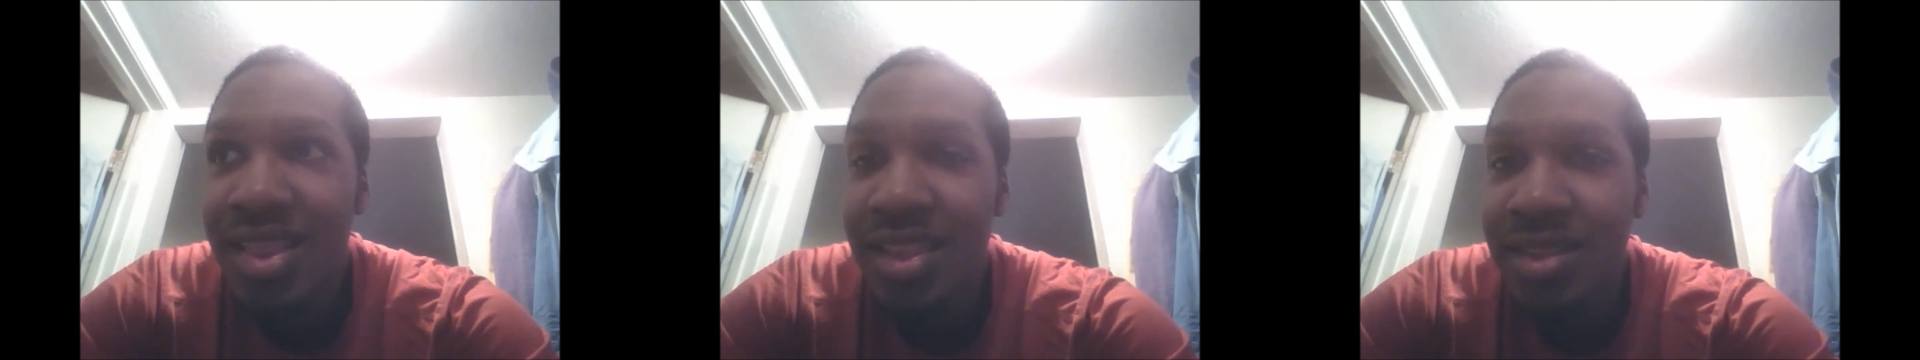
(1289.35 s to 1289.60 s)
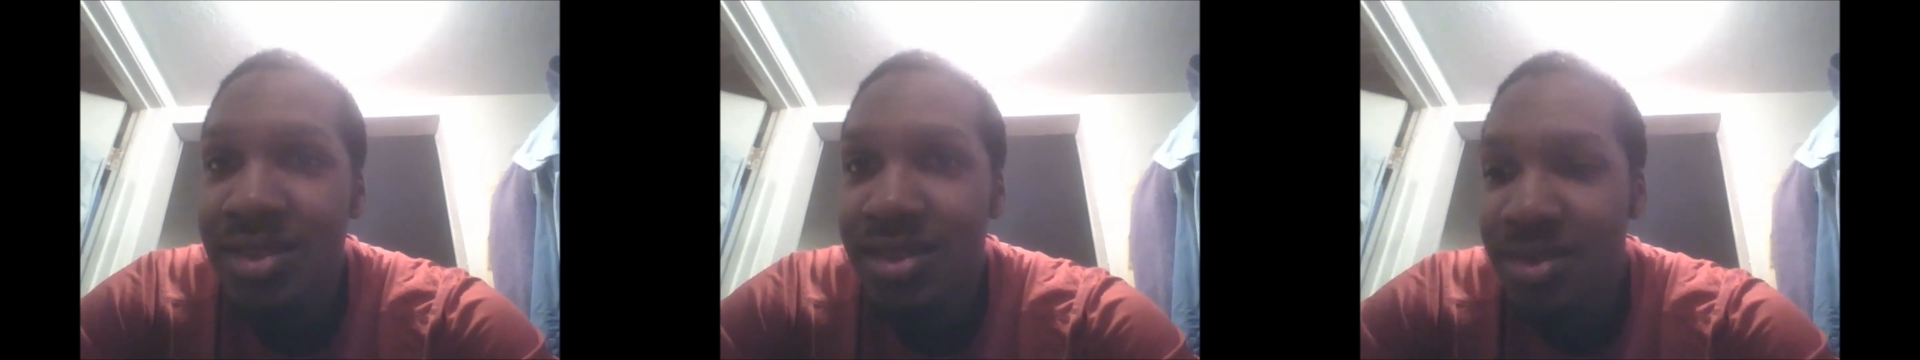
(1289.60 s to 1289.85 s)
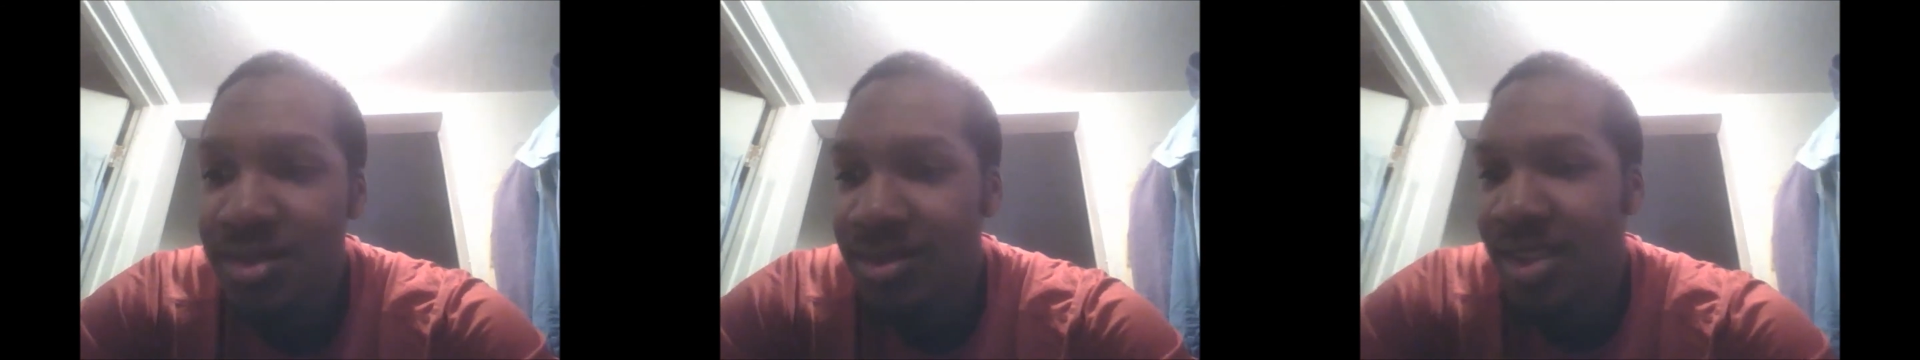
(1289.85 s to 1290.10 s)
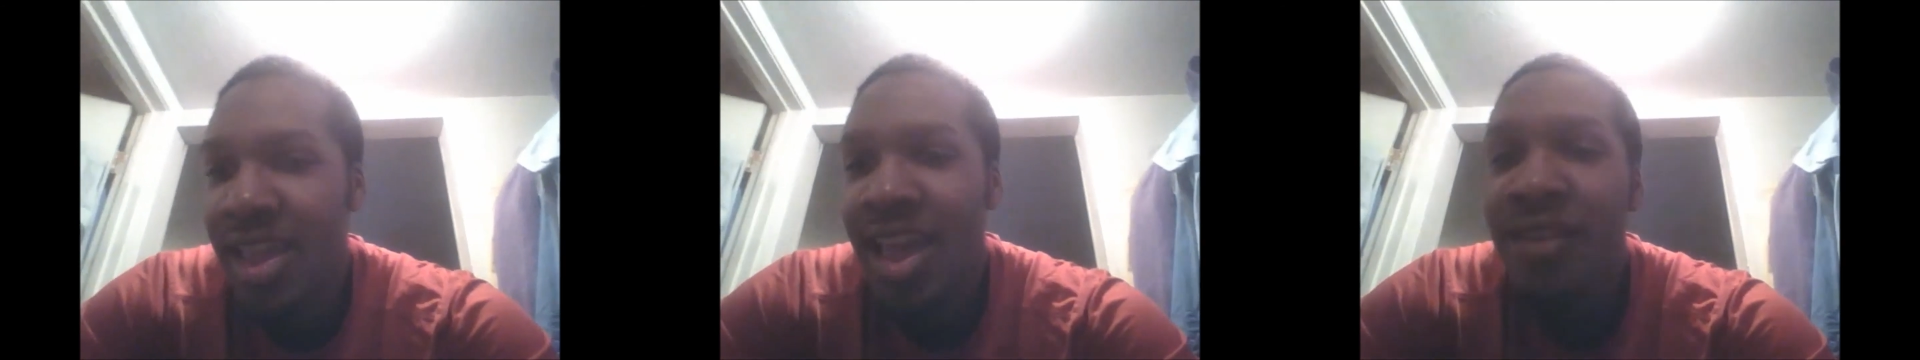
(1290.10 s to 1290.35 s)
this
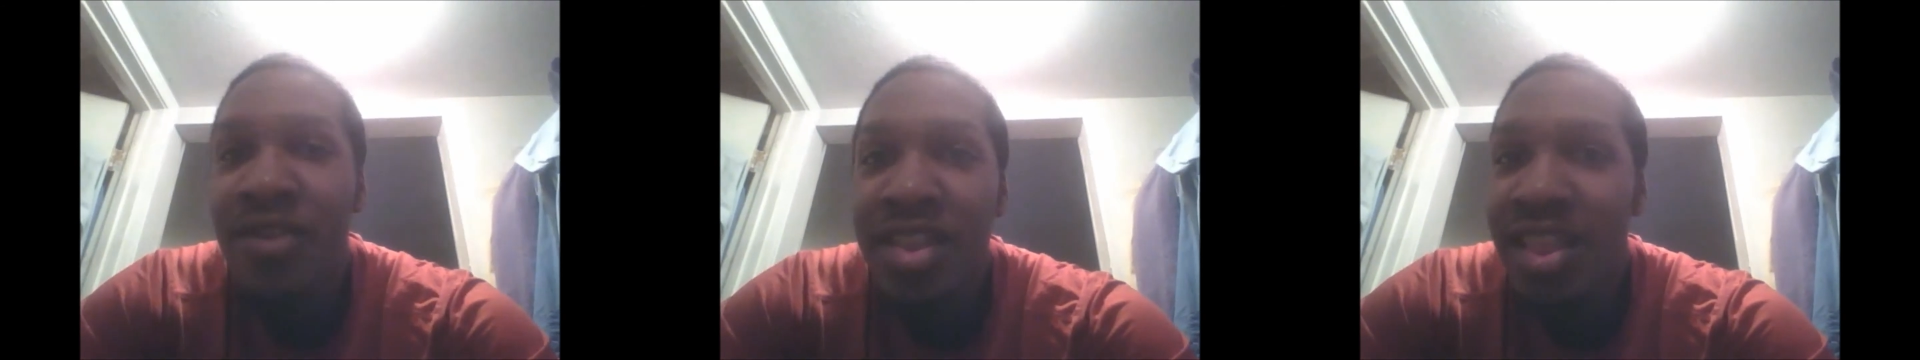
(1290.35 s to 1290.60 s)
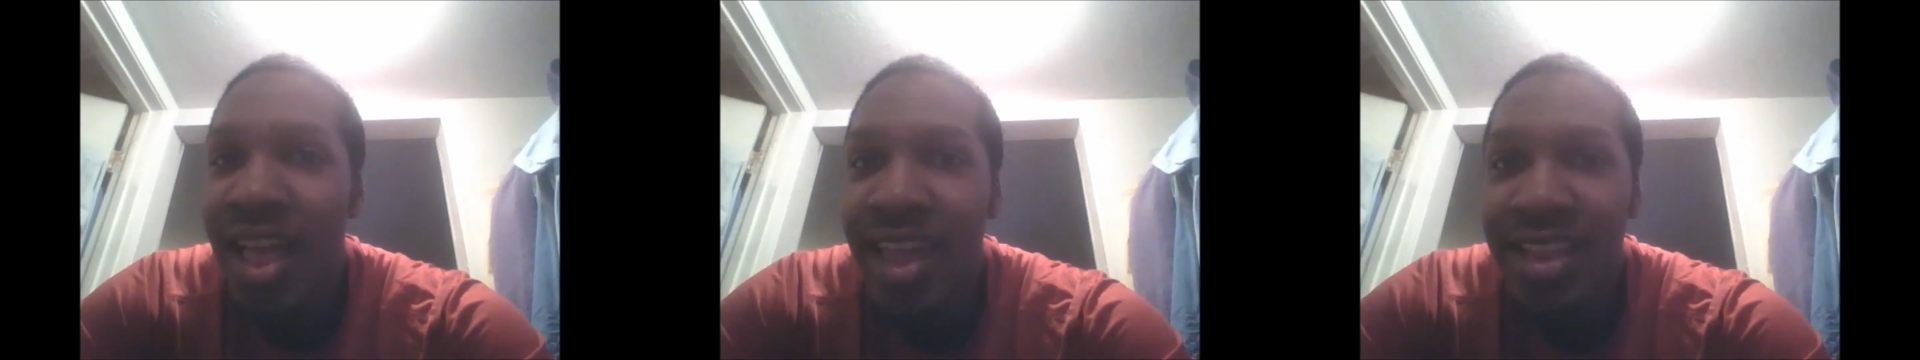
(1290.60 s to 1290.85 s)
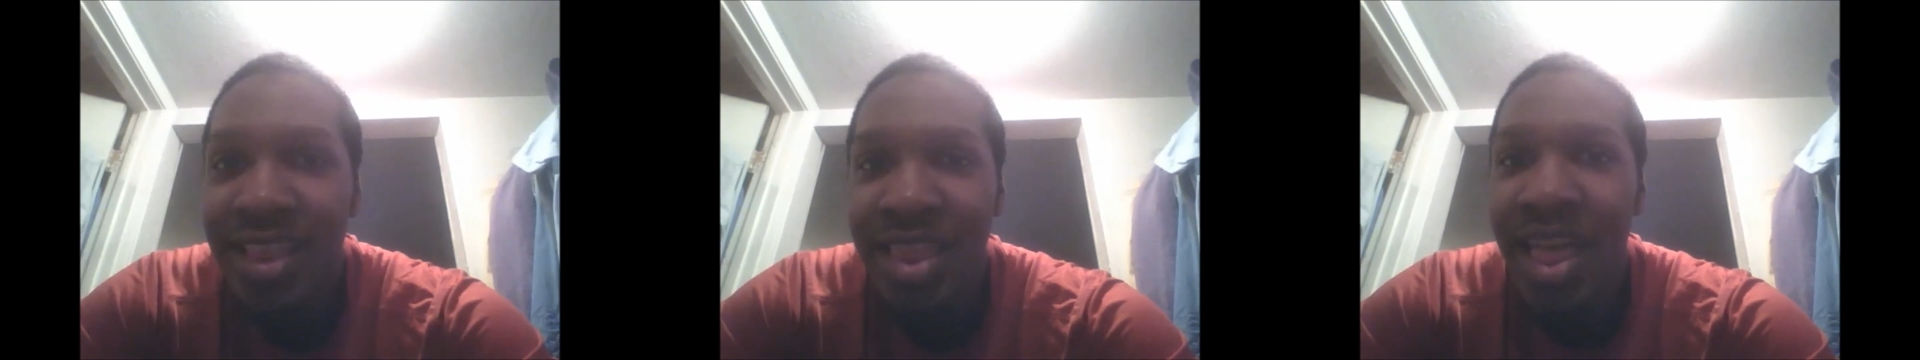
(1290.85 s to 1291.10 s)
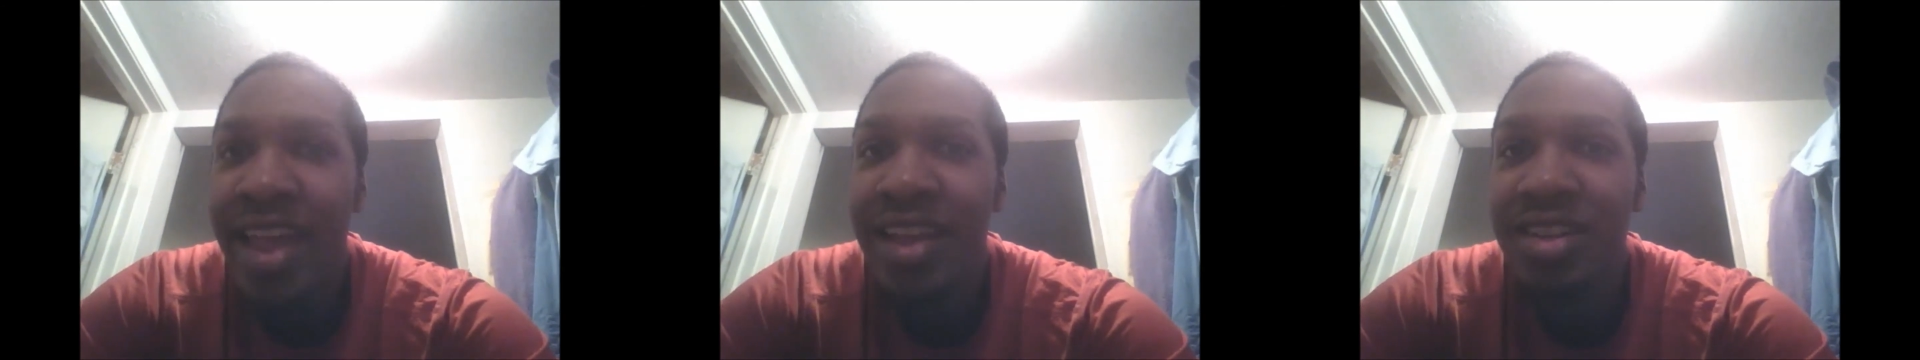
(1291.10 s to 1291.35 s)
heaven-like
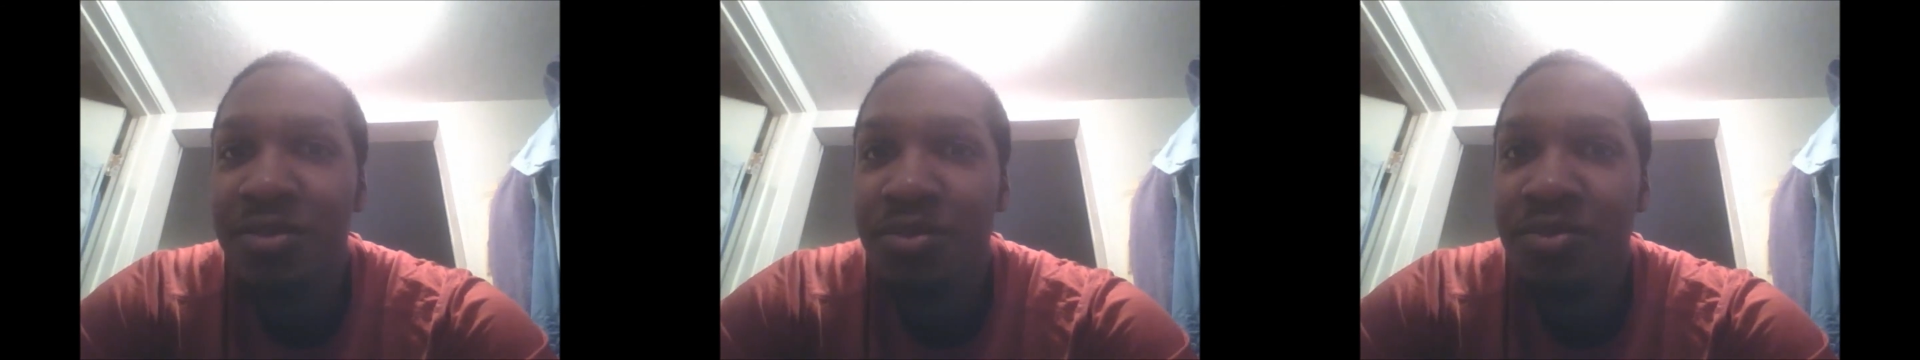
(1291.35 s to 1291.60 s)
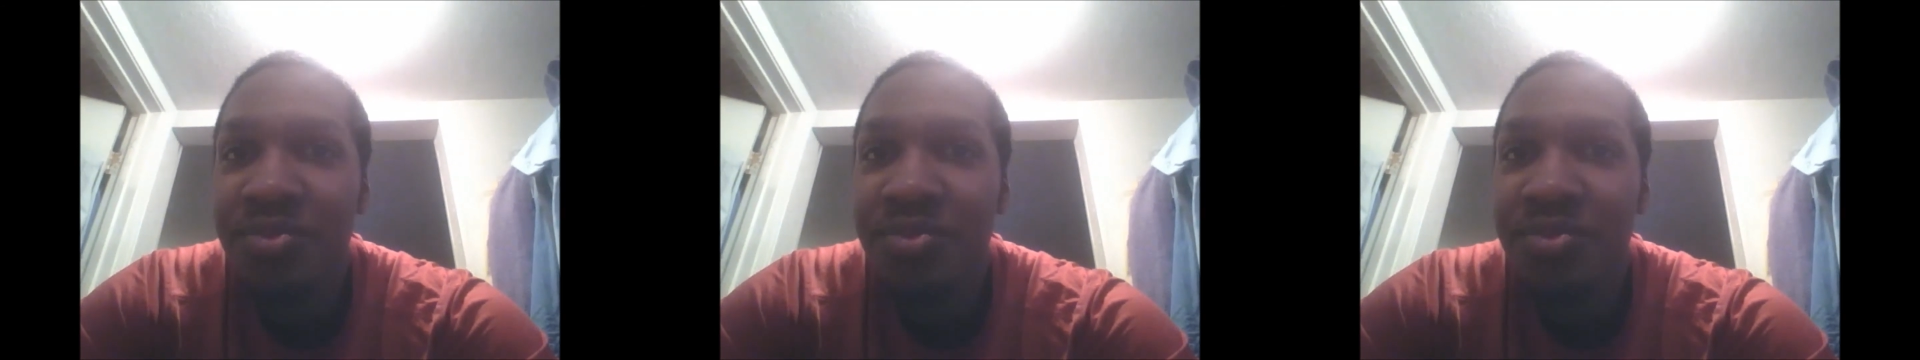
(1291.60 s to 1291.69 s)
light